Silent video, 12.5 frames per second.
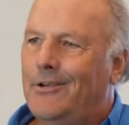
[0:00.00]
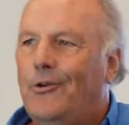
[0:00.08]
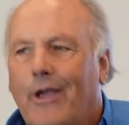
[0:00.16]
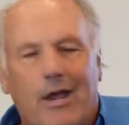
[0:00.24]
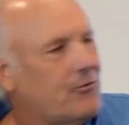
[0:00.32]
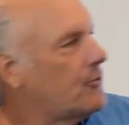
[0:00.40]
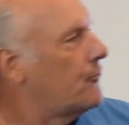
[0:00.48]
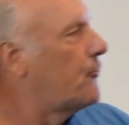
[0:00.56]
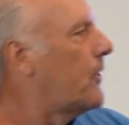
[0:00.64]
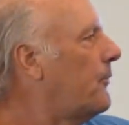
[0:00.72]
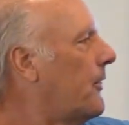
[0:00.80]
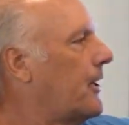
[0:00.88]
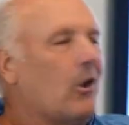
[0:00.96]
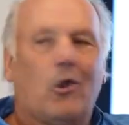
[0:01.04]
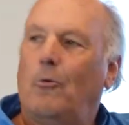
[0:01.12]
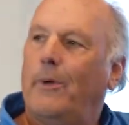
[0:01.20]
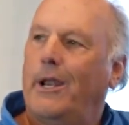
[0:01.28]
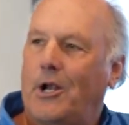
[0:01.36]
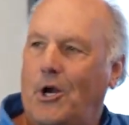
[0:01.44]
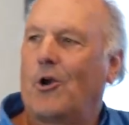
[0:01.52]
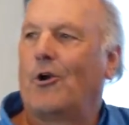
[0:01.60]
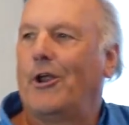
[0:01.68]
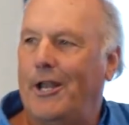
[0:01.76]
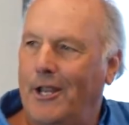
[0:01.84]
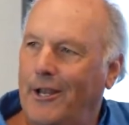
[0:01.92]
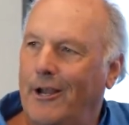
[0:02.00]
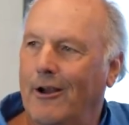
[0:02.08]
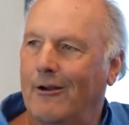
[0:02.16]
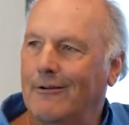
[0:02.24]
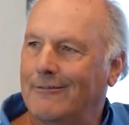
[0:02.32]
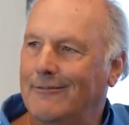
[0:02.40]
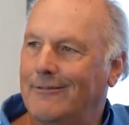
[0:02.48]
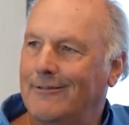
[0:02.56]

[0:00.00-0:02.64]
You guys are dribbling a little bit of current in here,